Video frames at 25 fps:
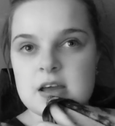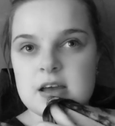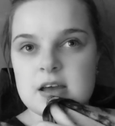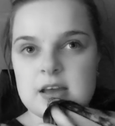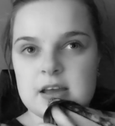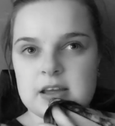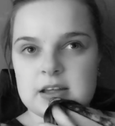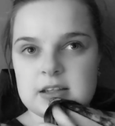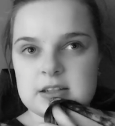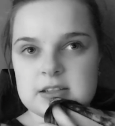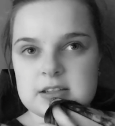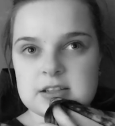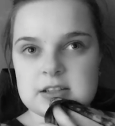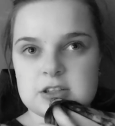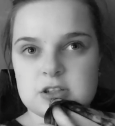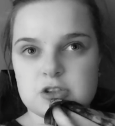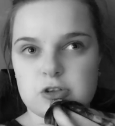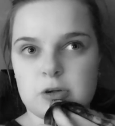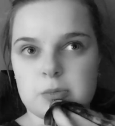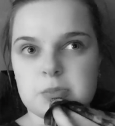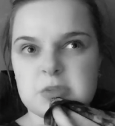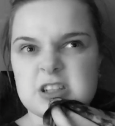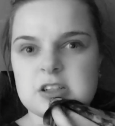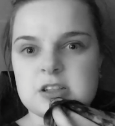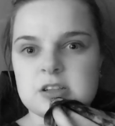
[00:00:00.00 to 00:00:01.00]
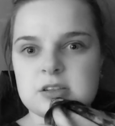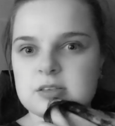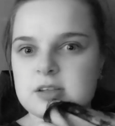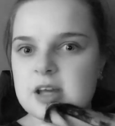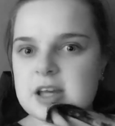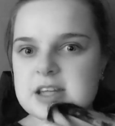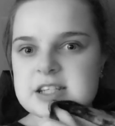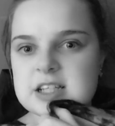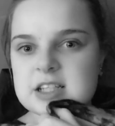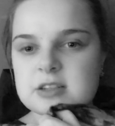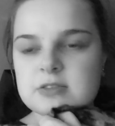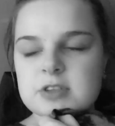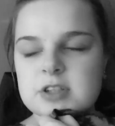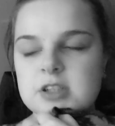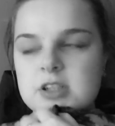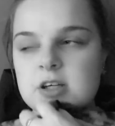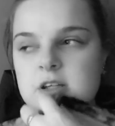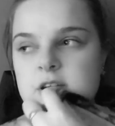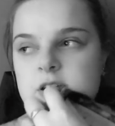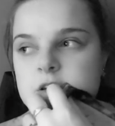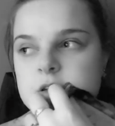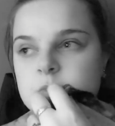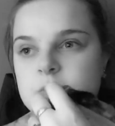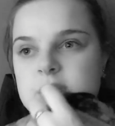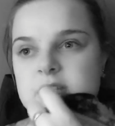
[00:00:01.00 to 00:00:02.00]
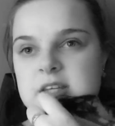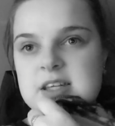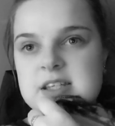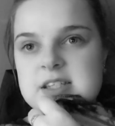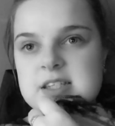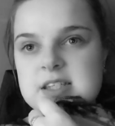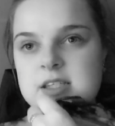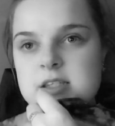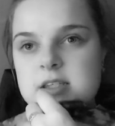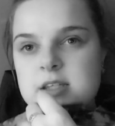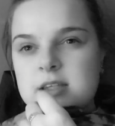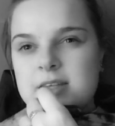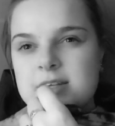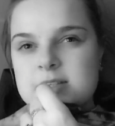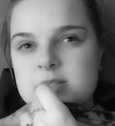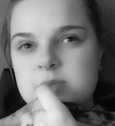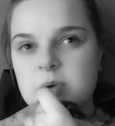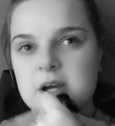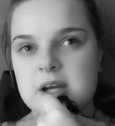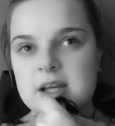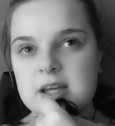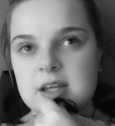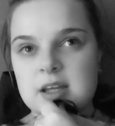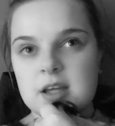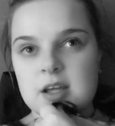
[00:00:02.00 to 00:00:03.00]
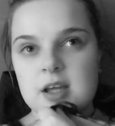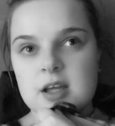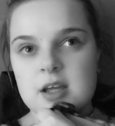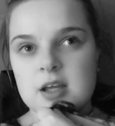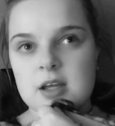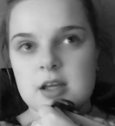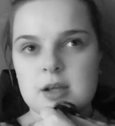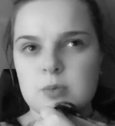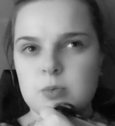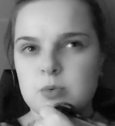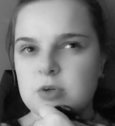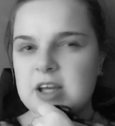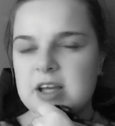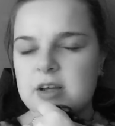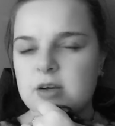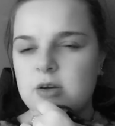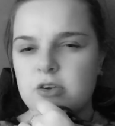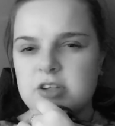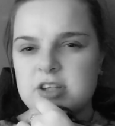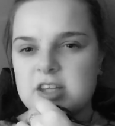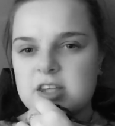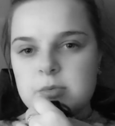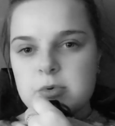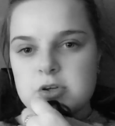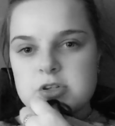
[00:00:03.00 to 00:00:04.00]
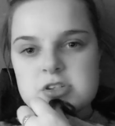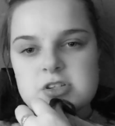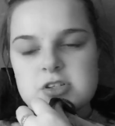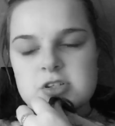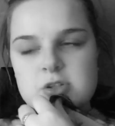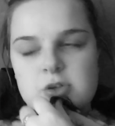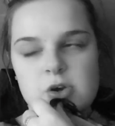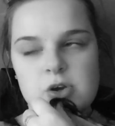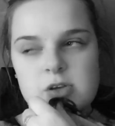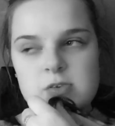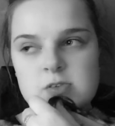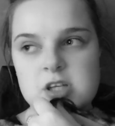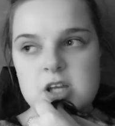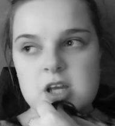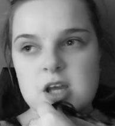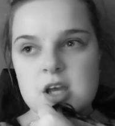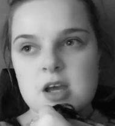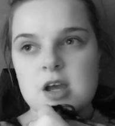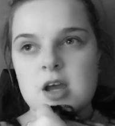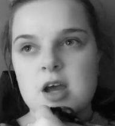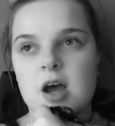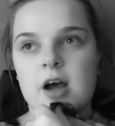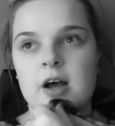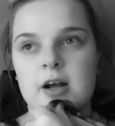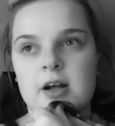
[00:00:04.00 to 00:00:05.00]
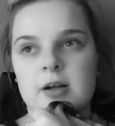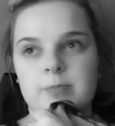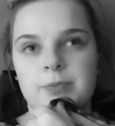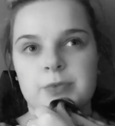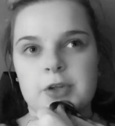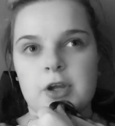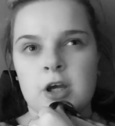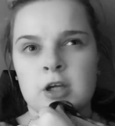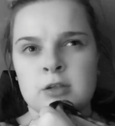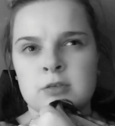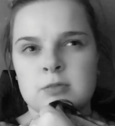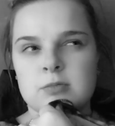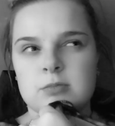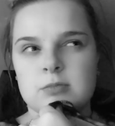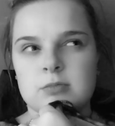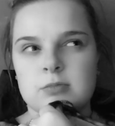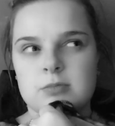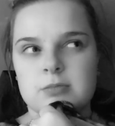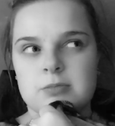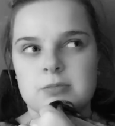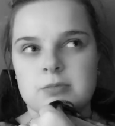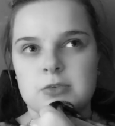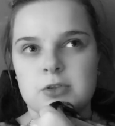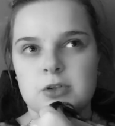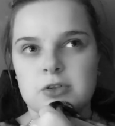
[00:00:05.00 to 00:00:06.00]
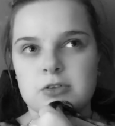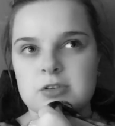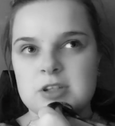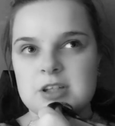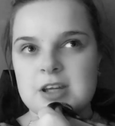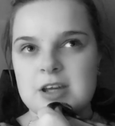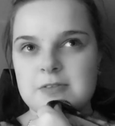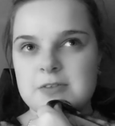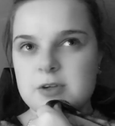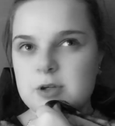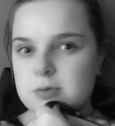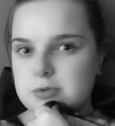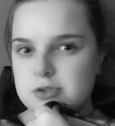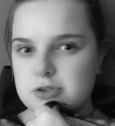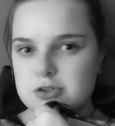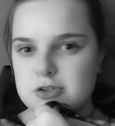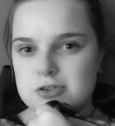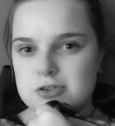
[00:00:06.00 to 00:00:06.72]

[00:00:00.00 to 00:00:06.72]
and interrupting their significant others with kisses, and that's why it will get on the other person's nerves. I don't really have the option